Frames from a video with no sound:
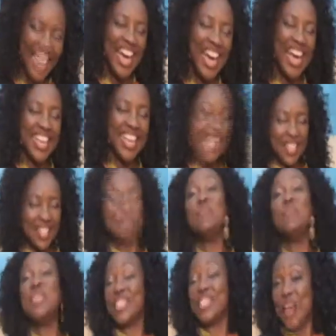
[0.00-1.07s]
It simply
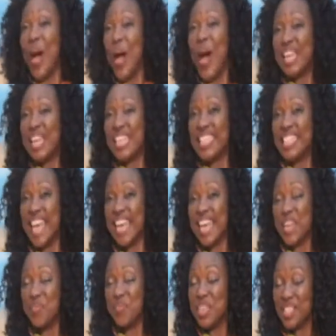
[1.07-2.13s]
means God is
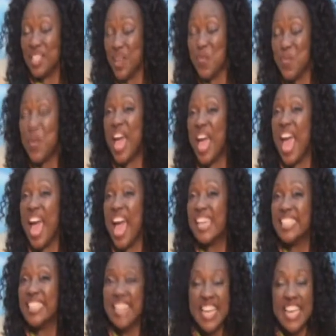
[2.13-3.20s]
taking me somewhere.
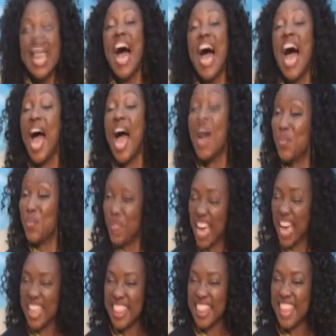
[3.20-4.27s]
I will
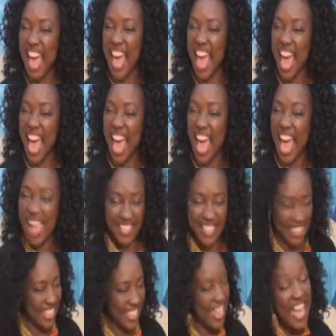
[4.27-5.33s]
get there.
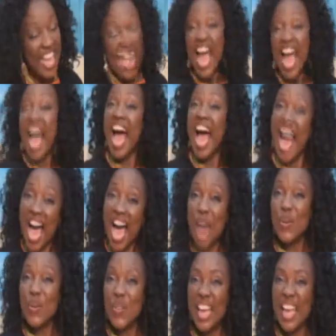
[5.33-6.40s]

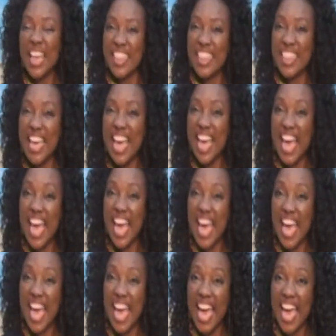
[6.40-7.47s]
I will get
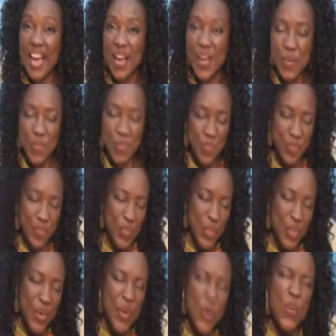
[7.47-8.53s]
there.
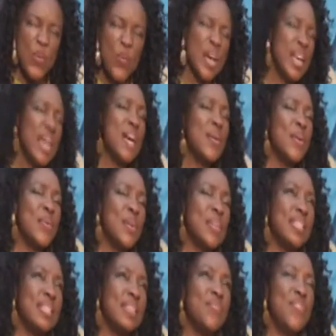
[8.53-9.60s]
When I
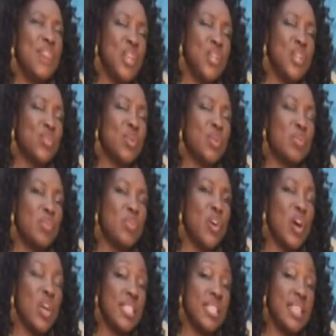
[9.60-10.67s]
wrote the video script of
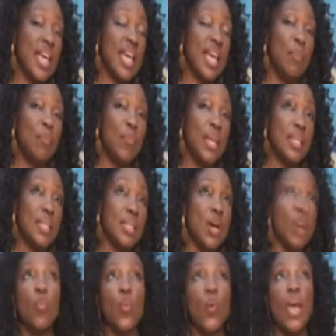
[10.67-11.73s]
God is taking me
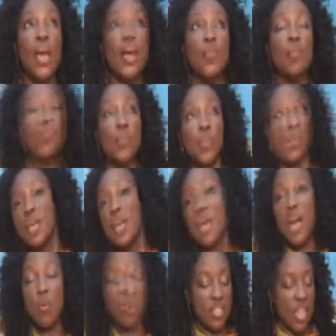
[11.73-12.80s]
somewhere,
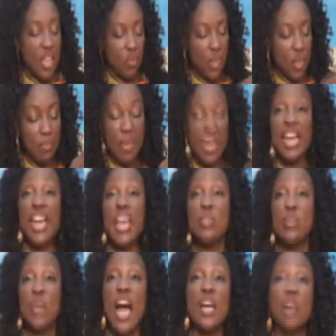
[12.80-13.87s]
my
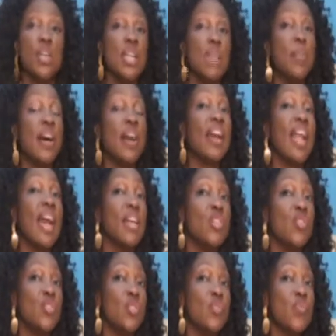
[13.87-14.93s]
legs were actually paralyzed.